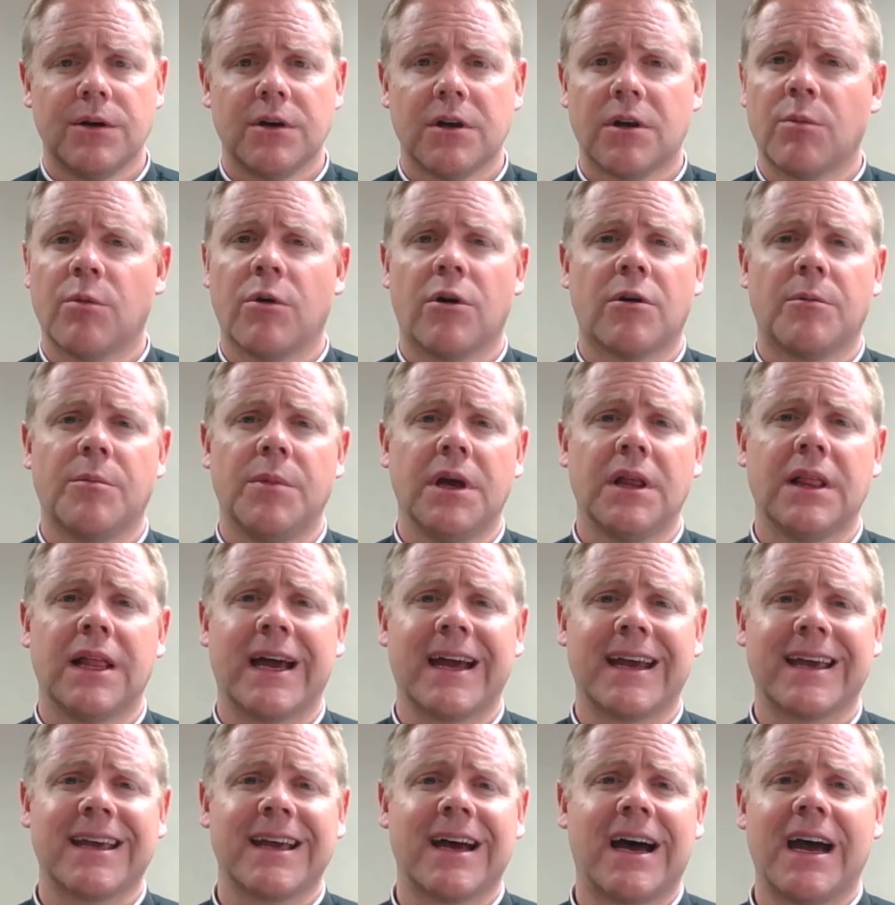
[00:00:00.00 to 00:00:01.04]
Do we want to be
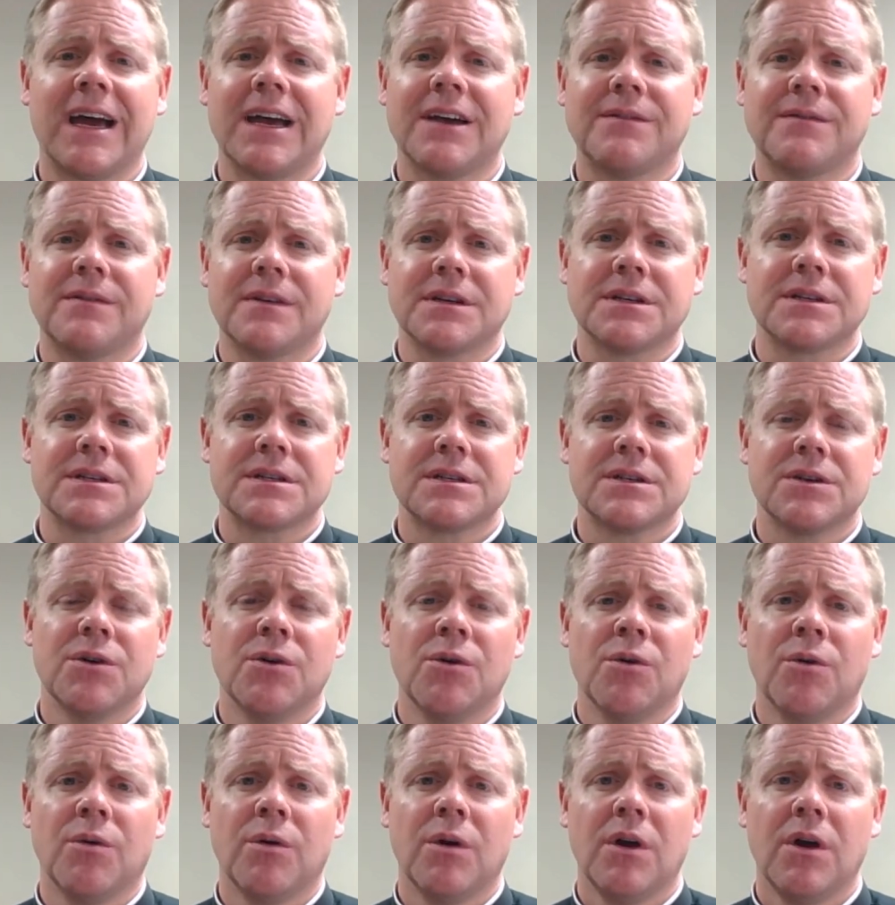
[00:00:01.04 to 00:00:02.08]
like Caiaphas,
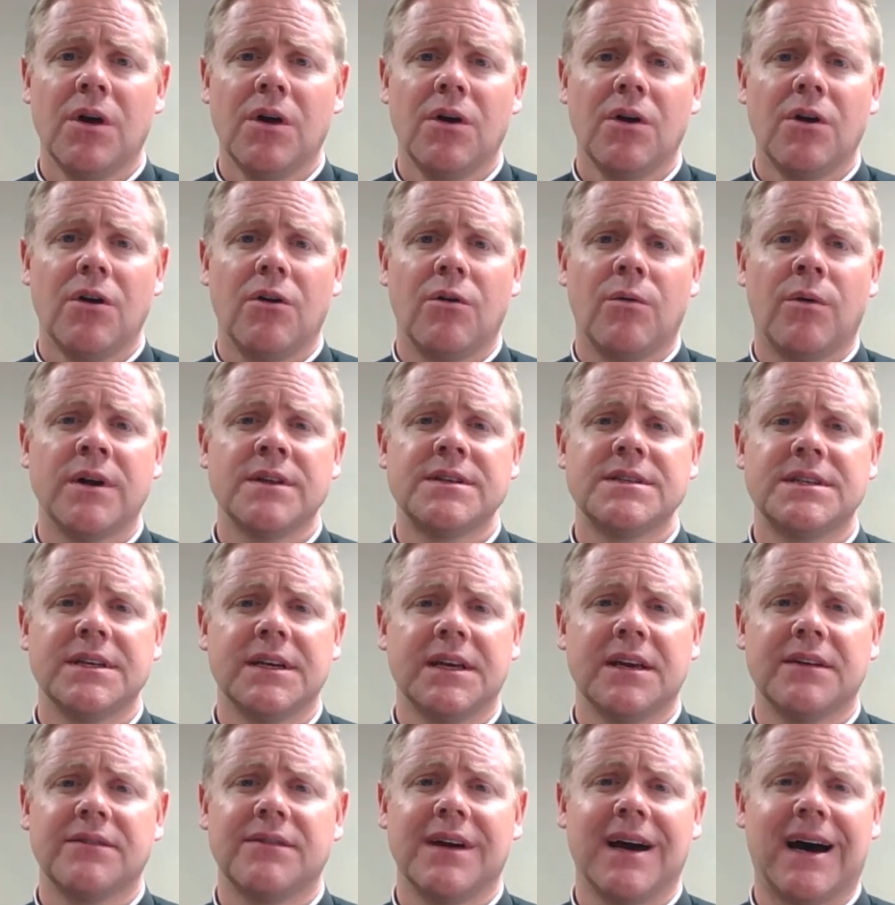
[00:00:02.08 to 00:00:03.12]
who wants to
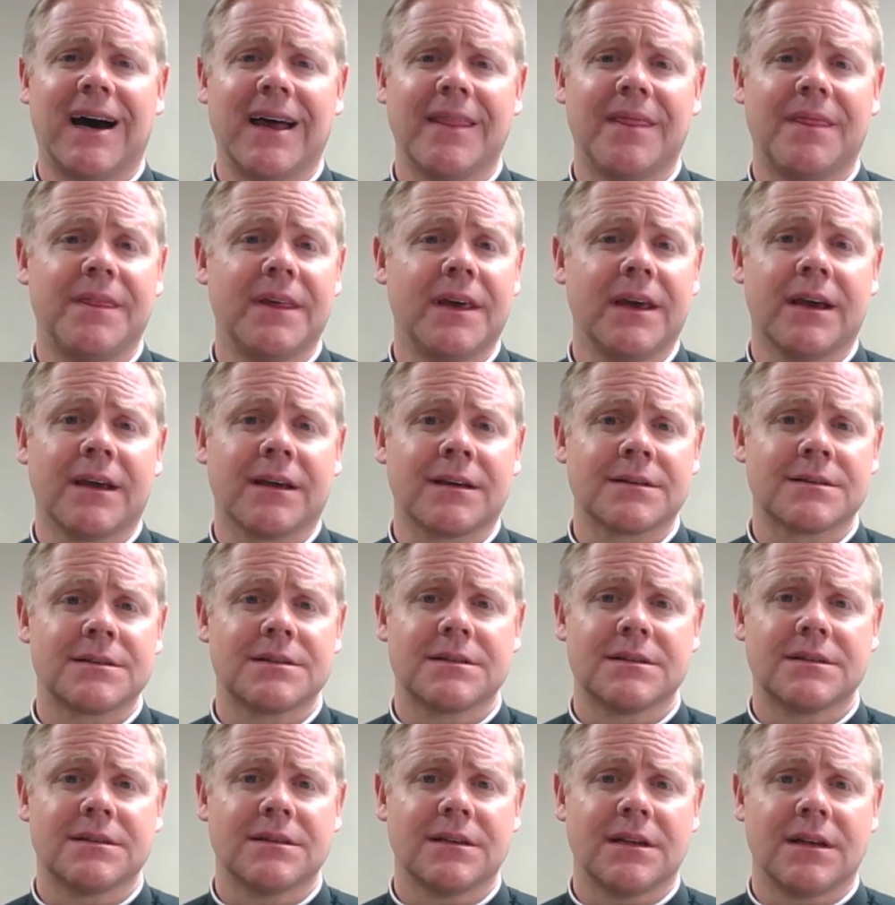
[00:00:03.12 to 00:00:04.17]
give God
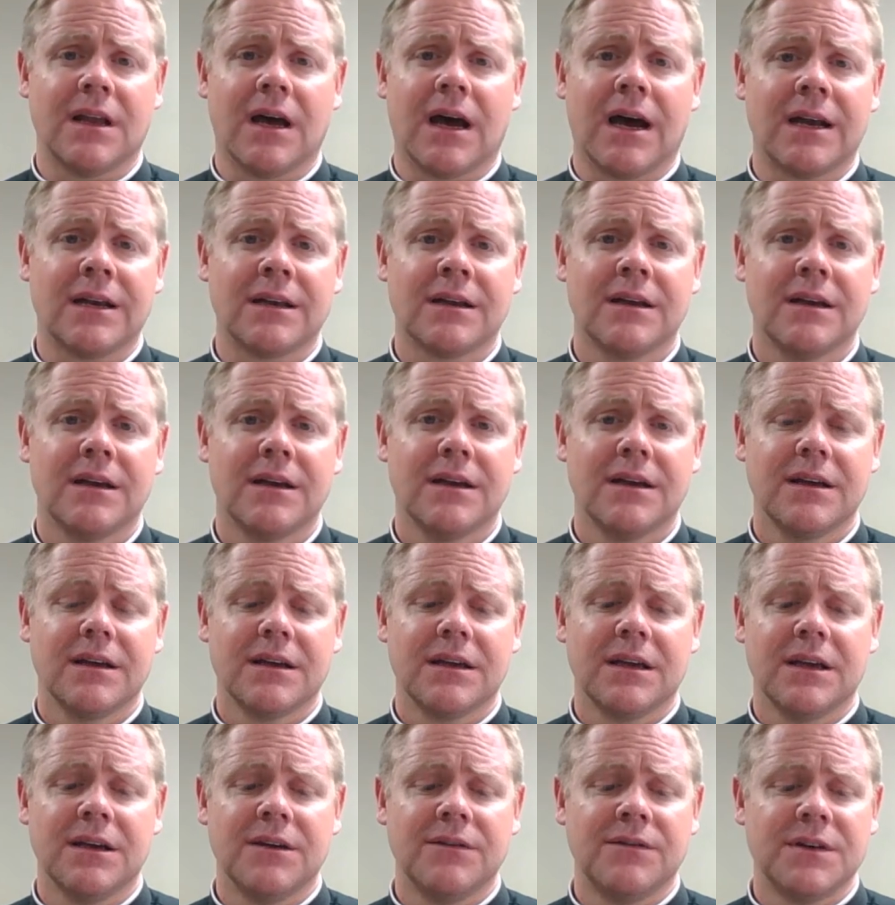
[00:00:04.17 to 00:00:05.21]
things and not
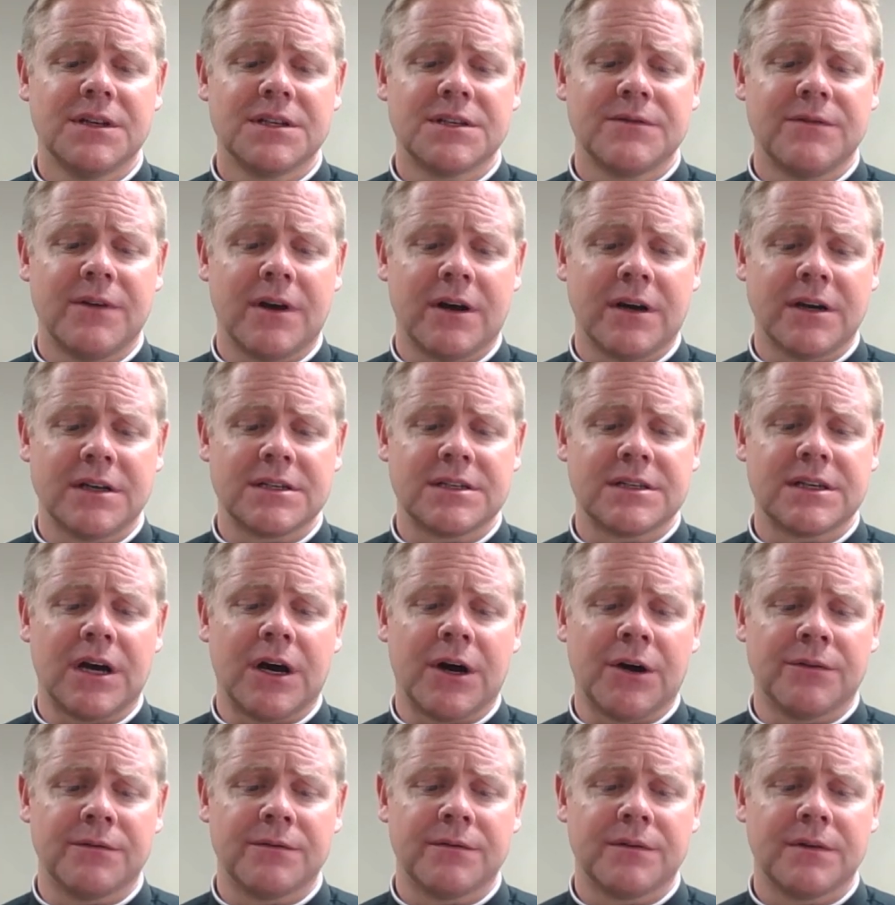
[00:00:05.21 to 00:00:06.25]
give his very
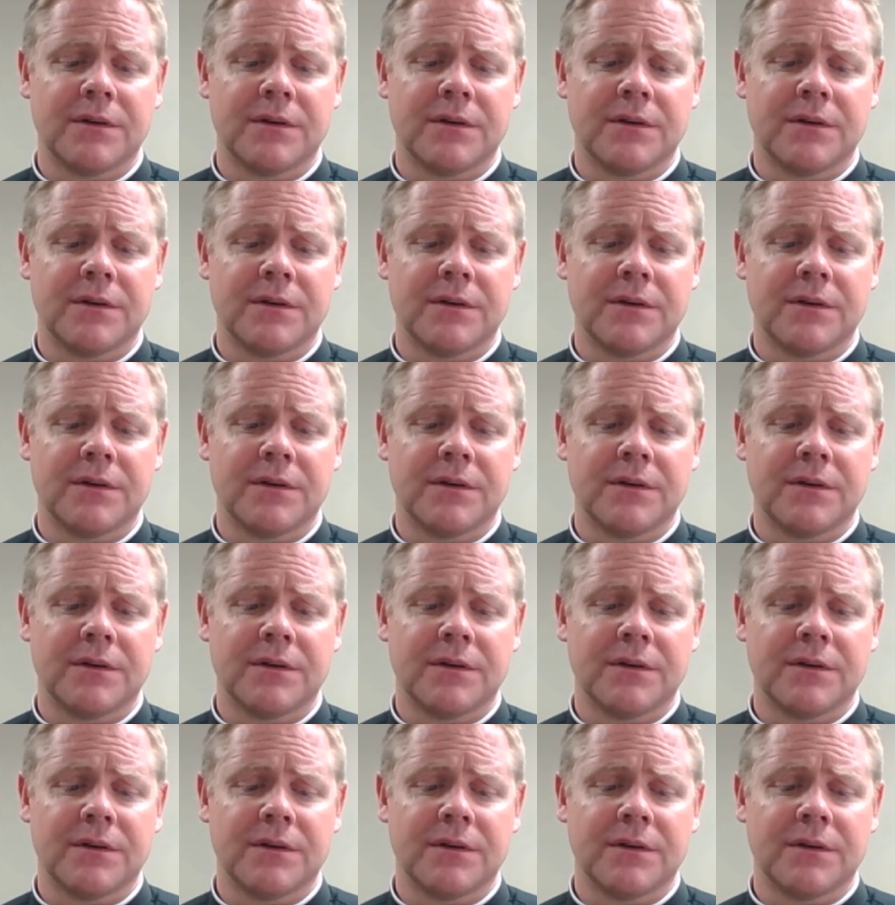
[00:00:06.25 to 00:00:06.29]
self?